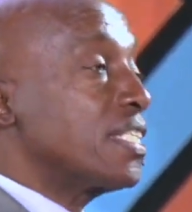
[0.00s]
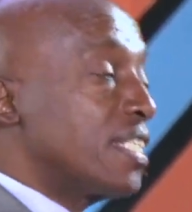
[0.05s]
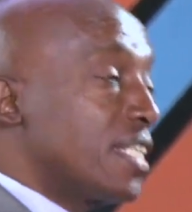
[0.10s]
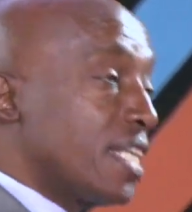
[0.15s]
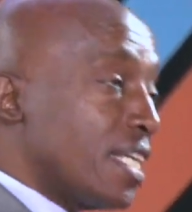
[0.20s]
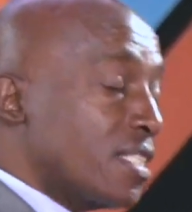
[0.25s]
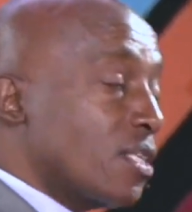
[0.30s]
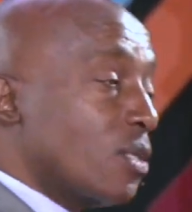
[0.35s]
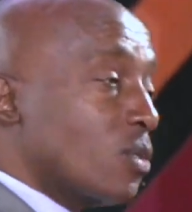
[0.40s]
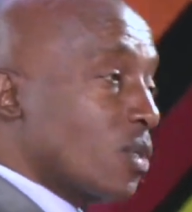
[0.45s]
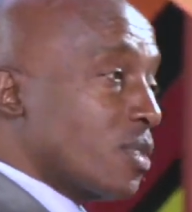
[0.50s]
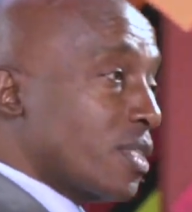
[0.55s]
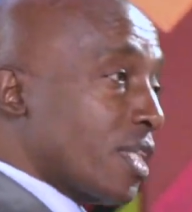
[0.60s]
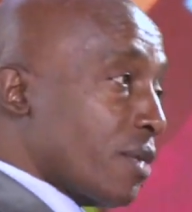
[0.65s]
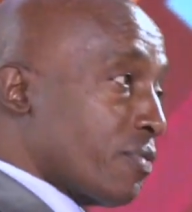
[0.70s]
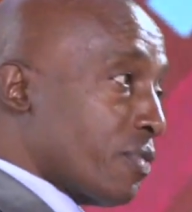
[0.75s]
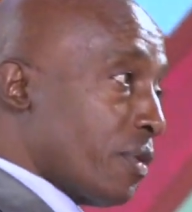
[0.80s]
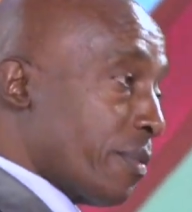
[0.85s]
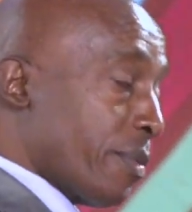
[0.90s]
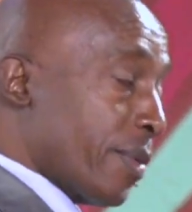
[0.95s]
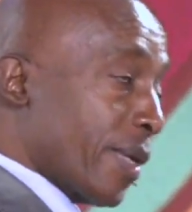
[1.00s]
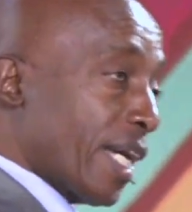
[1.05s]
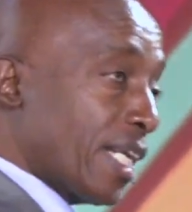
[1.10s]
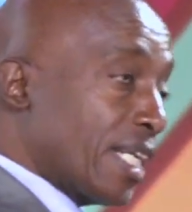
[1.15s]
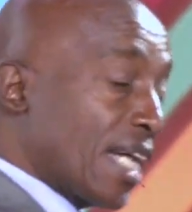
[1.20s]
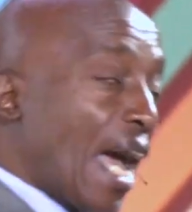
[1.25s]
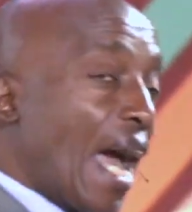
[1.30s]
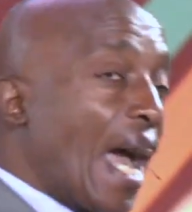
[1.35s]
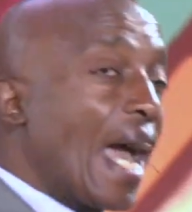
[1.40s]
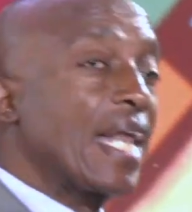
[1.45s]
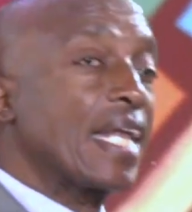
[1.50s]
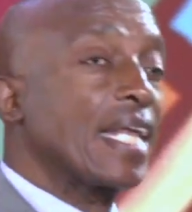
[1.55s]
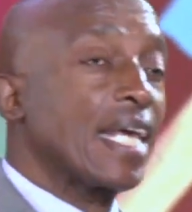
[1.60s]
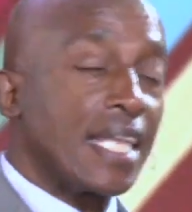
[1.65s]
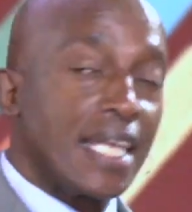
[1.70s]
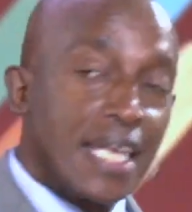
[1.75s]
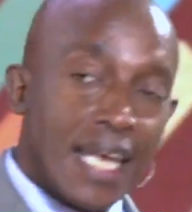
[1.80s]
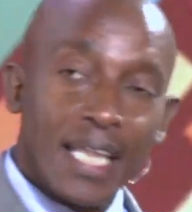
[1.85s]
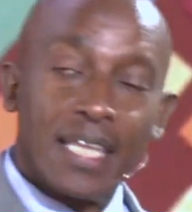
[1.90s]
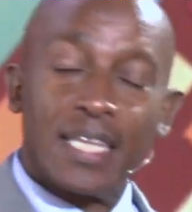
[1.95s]
Jesus was there from the beginning, and
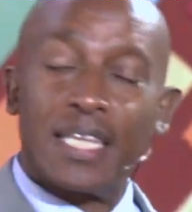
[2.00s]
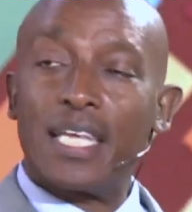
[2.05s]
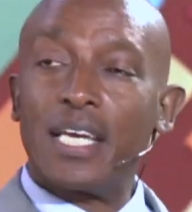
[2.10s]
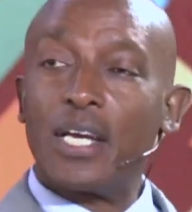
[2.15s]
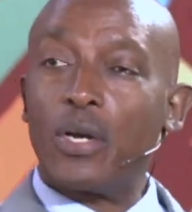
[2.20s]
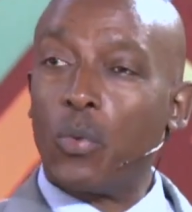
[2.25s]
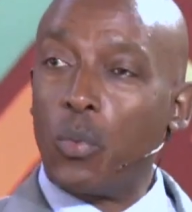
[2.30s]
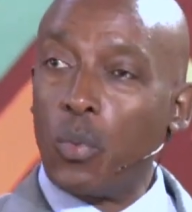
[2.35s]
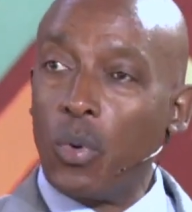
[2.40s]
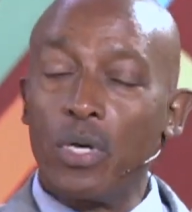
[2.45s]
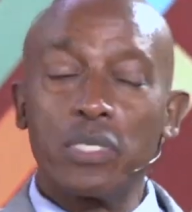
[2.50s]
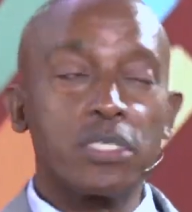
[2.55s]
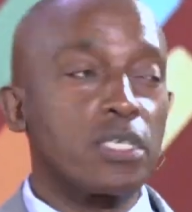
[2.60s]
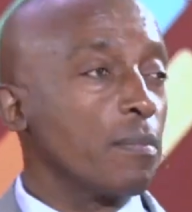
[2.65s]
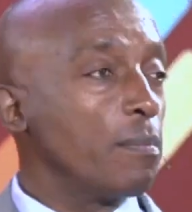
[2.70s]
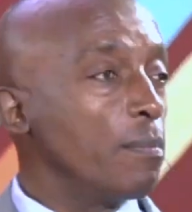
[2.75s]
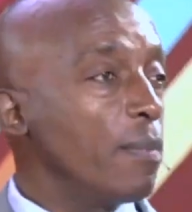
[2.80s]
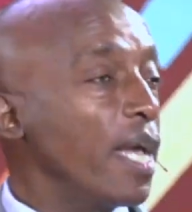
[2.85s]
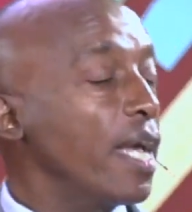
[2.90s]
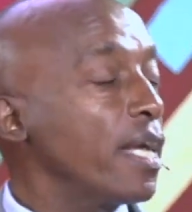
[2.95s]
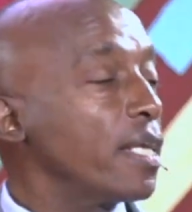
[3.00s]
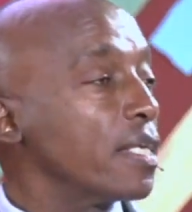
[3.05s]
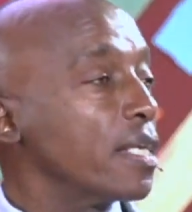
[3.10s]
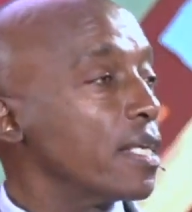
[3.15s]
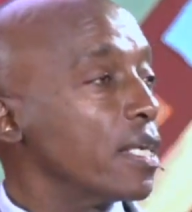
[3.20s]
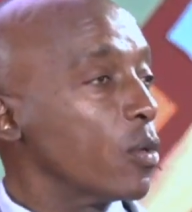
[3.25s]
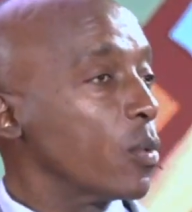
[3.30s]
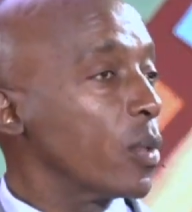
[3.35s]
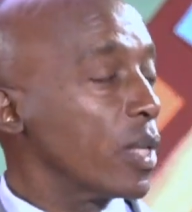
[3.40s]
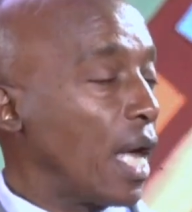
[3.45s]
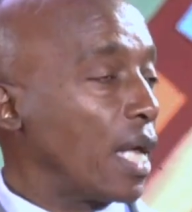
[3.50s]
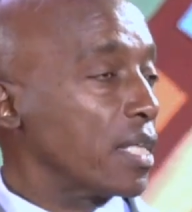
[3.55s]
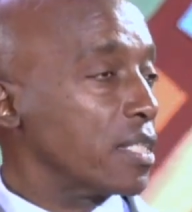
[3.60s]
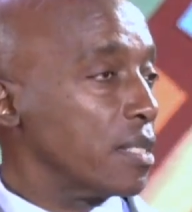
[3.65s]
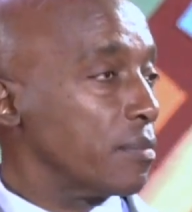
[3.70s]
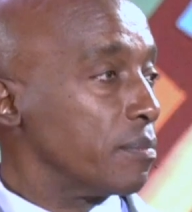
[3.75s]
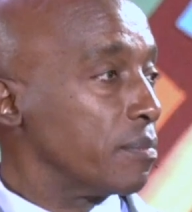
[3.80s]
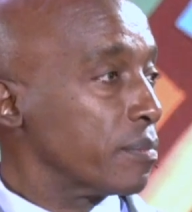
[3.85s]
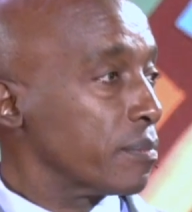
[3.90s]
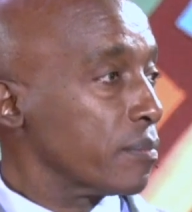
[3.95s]
nothing was made without
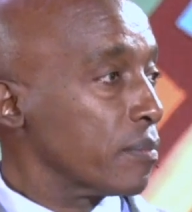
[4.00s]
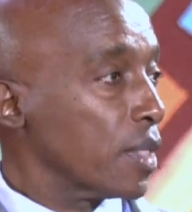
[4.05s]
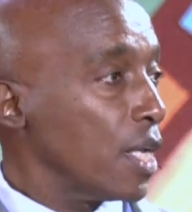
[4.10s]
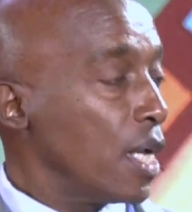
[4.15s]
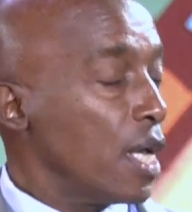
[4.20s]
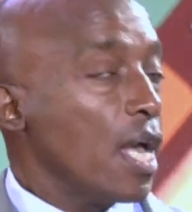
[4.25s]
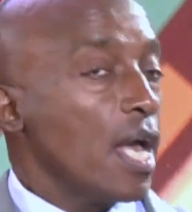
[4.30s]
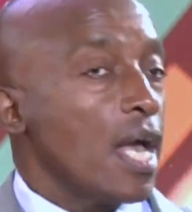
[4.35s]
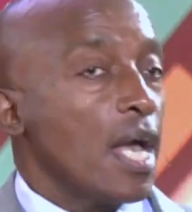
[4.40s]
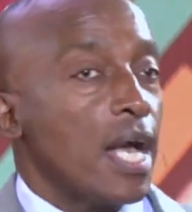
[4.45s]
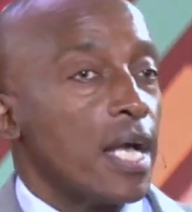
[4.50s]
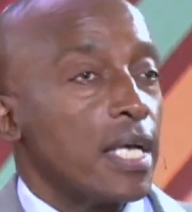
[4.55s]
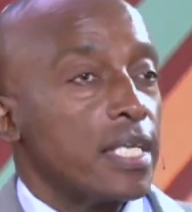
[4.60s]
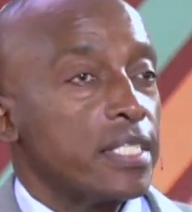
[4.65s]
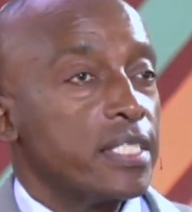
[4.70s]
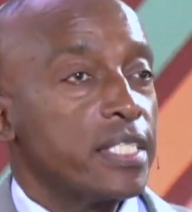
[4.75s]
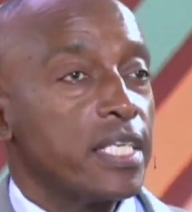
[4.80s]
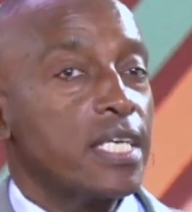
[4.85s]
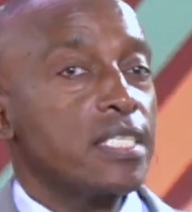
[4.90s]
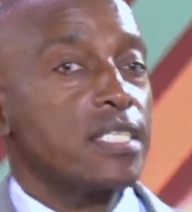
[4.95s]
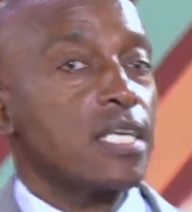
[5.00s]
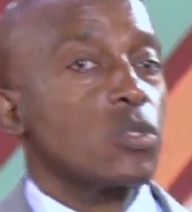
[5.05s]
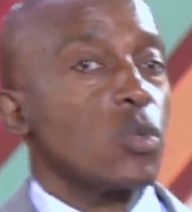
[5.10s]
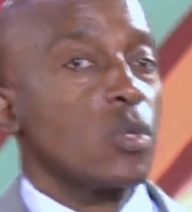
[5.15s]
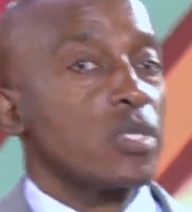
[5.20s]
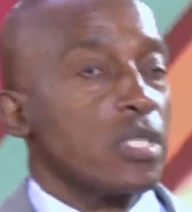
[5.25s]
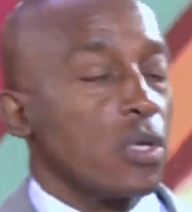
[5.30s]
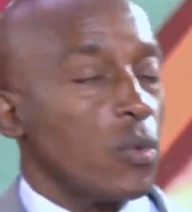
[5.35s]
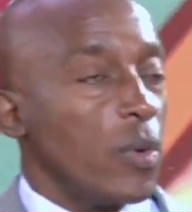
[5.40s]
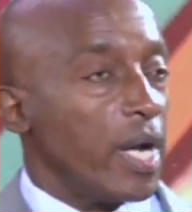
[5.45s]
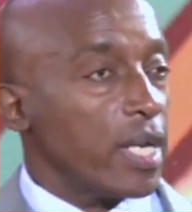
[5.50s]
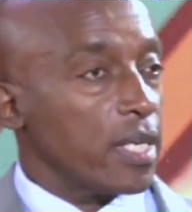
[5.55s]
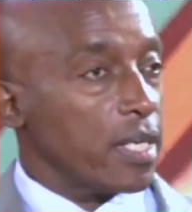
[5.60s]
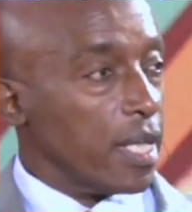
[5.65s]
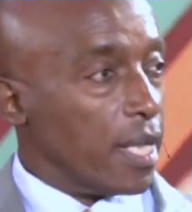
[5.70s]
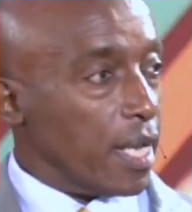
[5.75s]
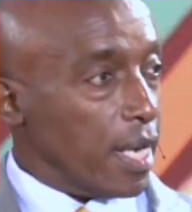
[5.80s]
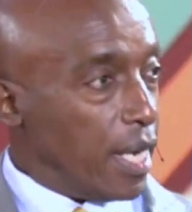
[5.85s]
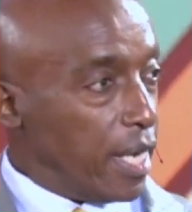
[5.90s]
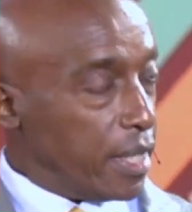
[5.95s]
him. Jesus was the Word.
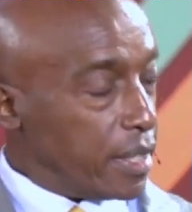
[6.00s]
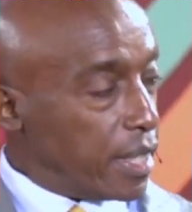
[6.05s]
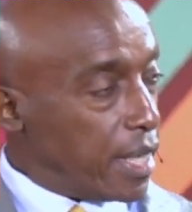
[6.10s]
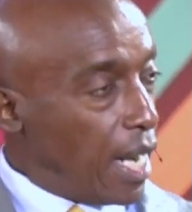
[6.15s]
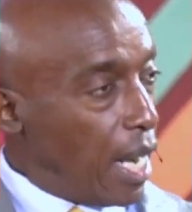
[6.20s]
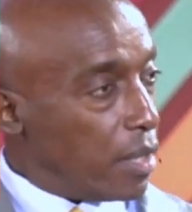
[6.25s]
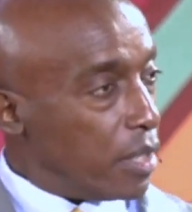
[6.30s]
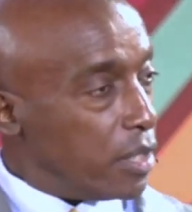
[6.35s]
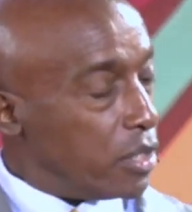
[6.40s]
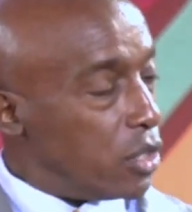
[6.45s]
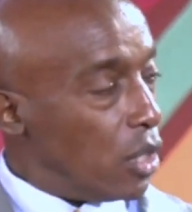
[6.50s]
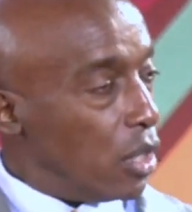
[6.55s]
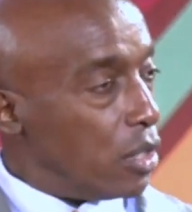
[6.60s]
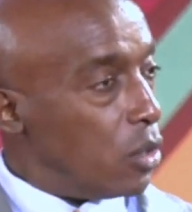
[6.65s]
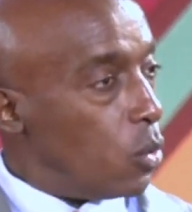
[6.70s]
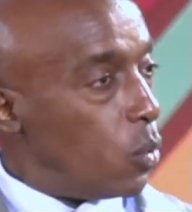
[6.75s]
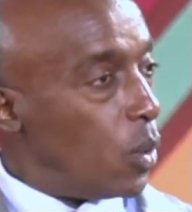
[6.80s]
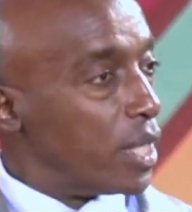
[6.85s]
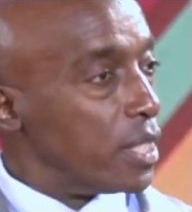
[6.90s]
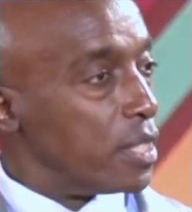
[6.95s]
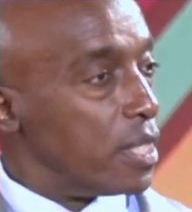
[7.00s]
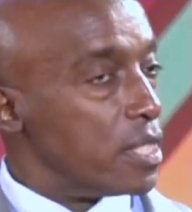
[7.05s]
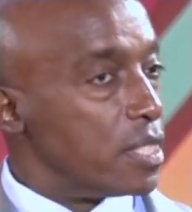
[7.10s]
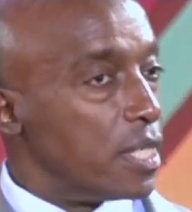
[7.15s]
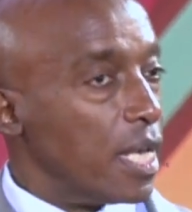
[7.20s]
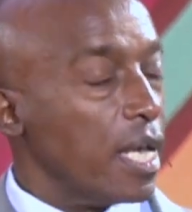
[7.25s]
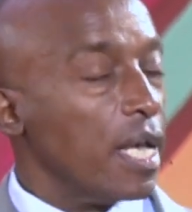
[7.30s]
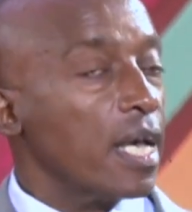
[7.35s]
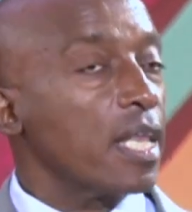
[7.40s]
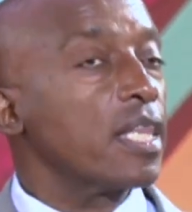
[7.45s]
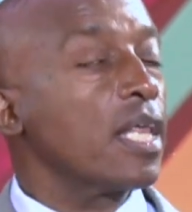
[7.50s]
Later down in John, what does it say?